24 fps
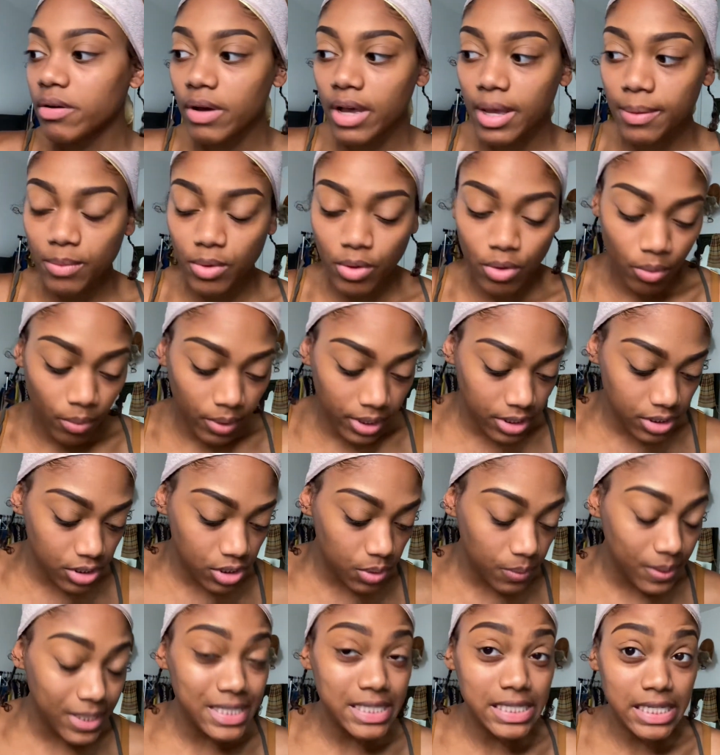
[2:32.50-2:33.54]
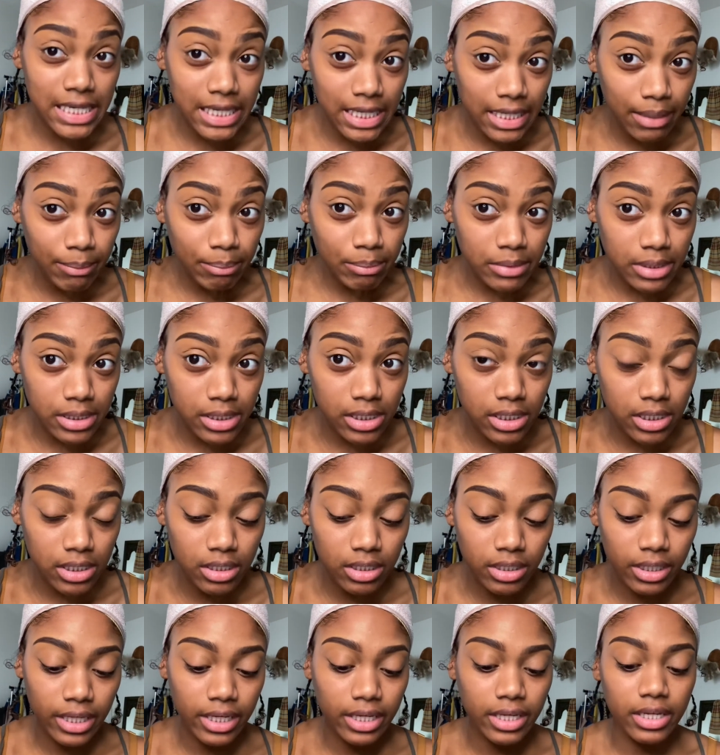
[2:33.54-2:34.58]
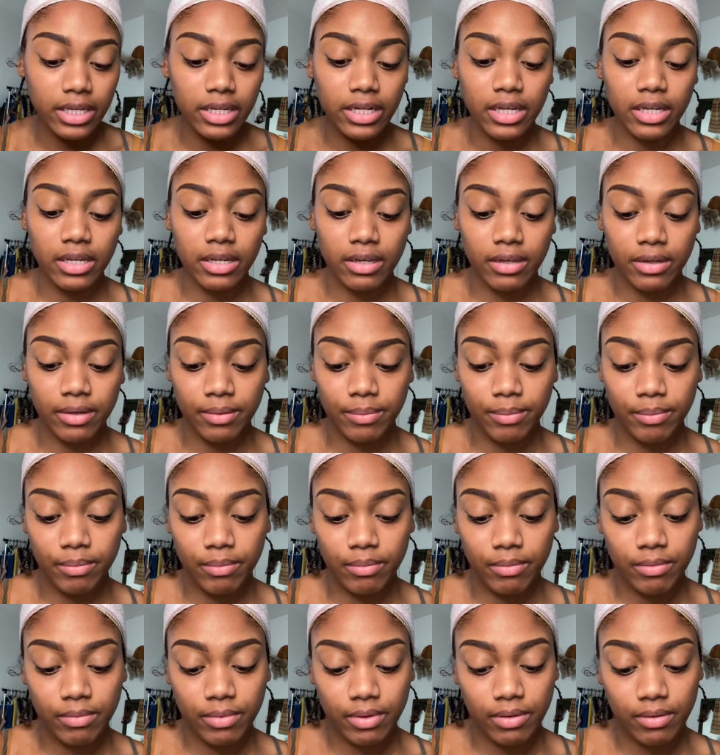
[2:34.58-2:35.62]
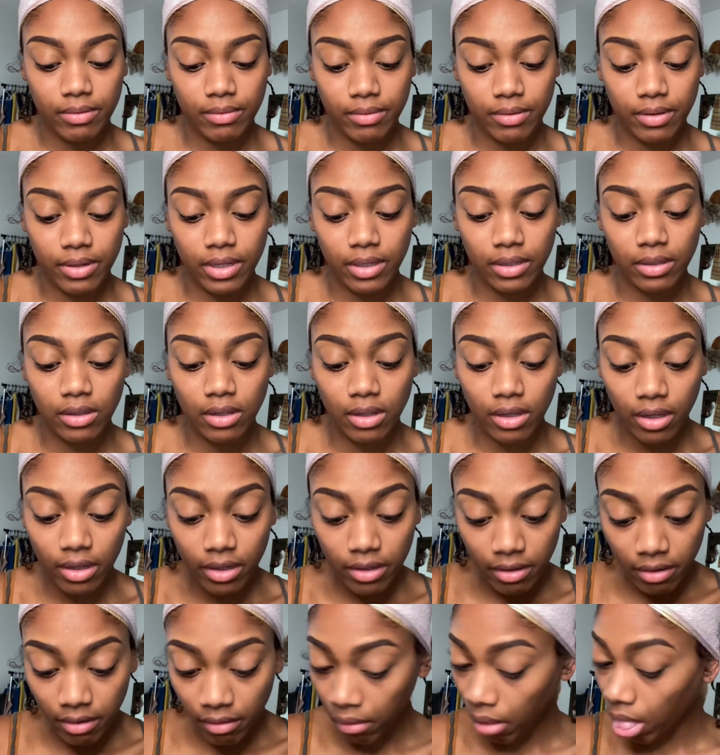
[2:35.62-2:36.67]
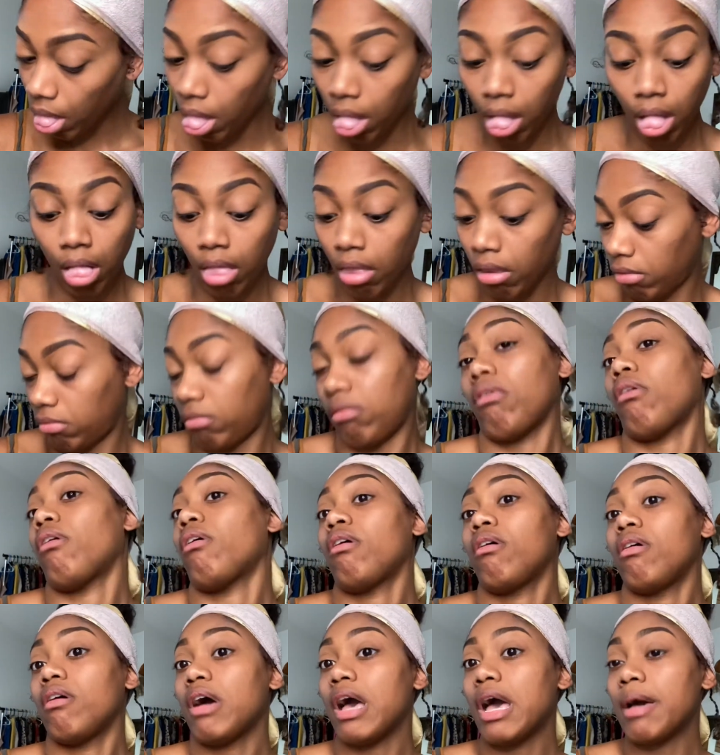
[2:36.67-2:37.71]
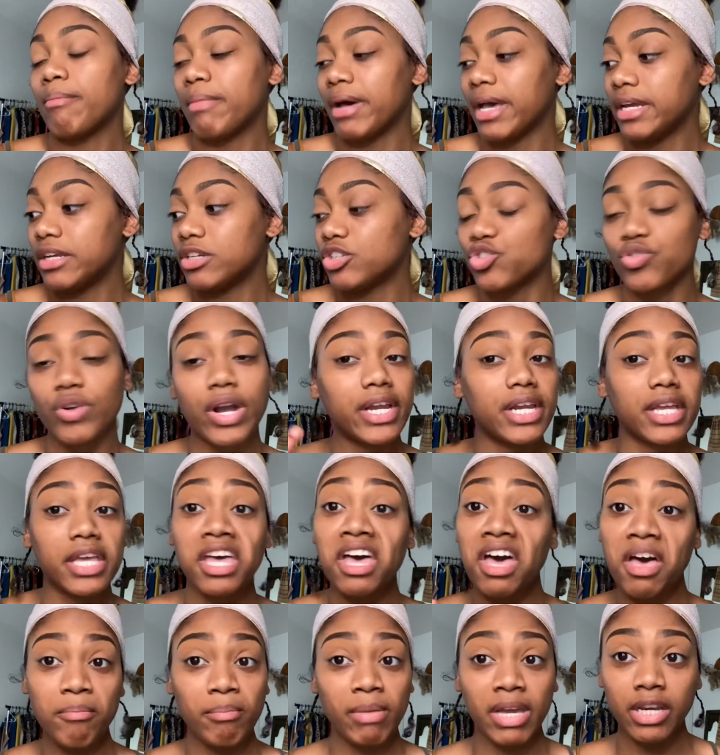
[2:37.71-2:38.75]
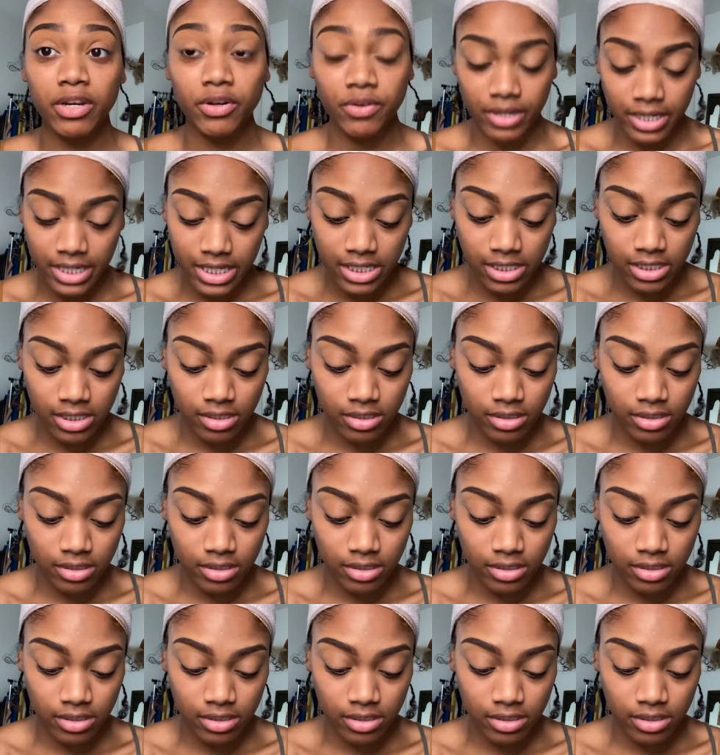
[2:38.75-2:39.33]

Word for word: I'm going to attempt like an, a, um, a look. I might try to cut my crease,